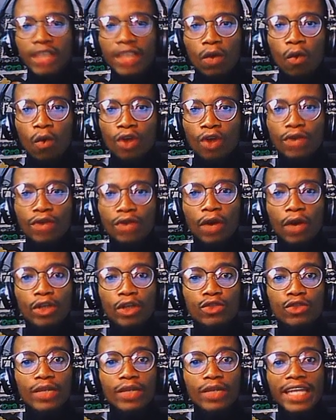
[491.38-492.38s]
one, you're going to
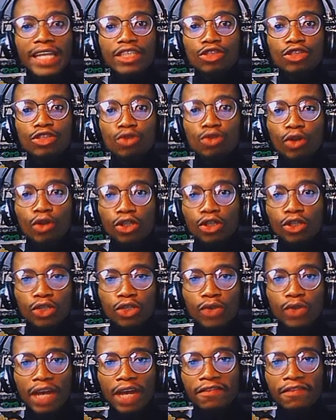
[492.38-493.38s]
learn the introduction
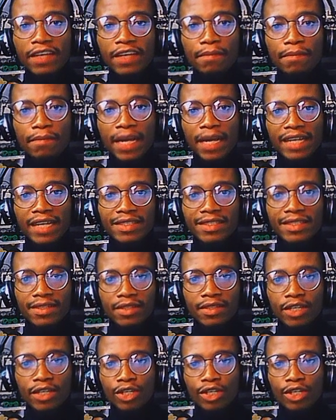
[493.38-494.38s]
to affiliate marketing.
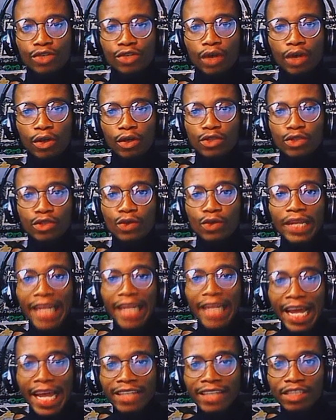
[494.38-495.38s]
You're going to
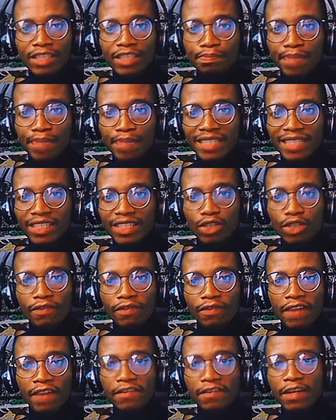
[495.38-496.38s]
learn the basics of
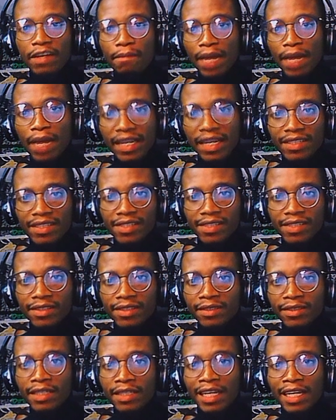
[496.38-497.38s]
affiliate marketing
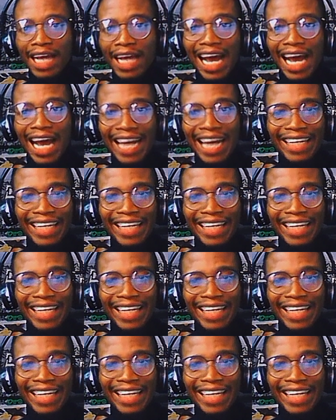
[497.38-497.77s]
and